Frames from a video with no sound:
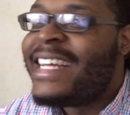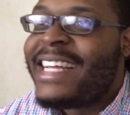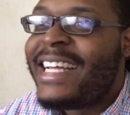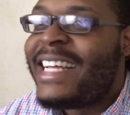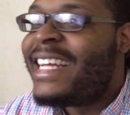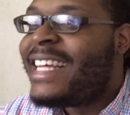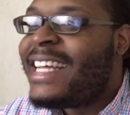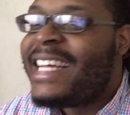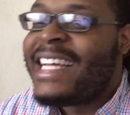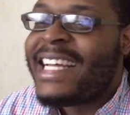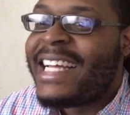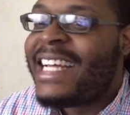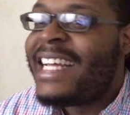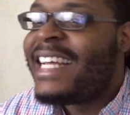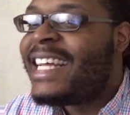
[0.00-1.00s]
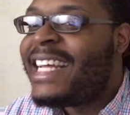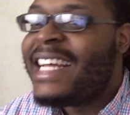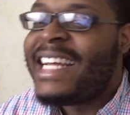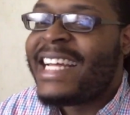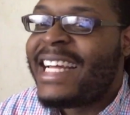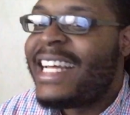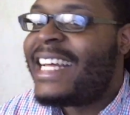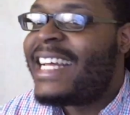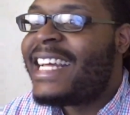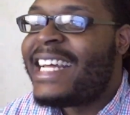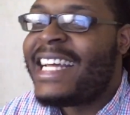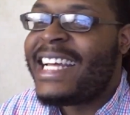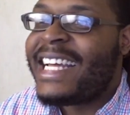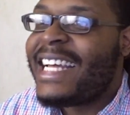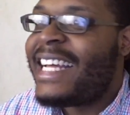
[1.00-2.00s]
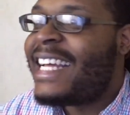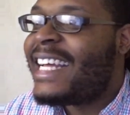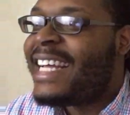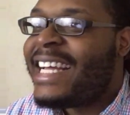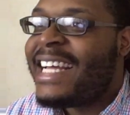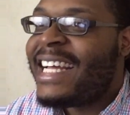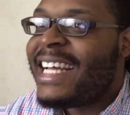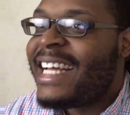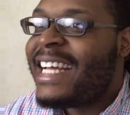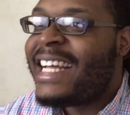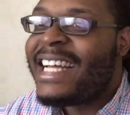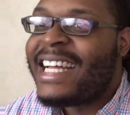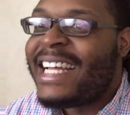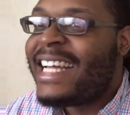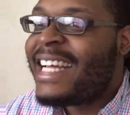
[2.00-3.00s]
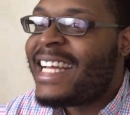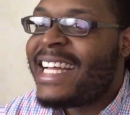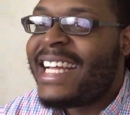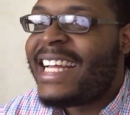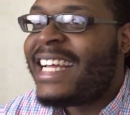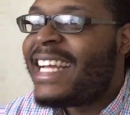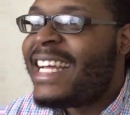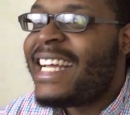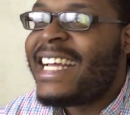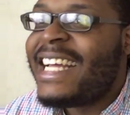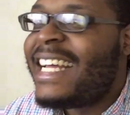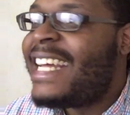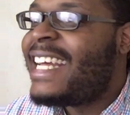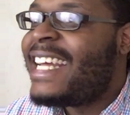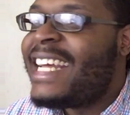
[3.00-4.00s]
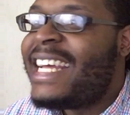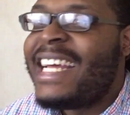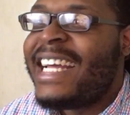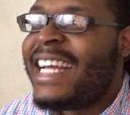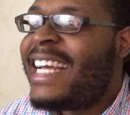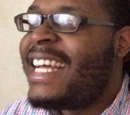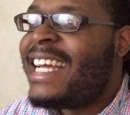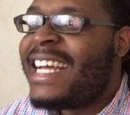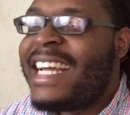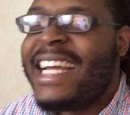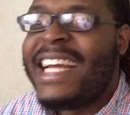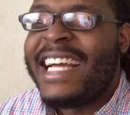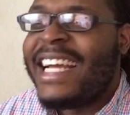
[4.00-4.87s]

No one is speaking in this clip.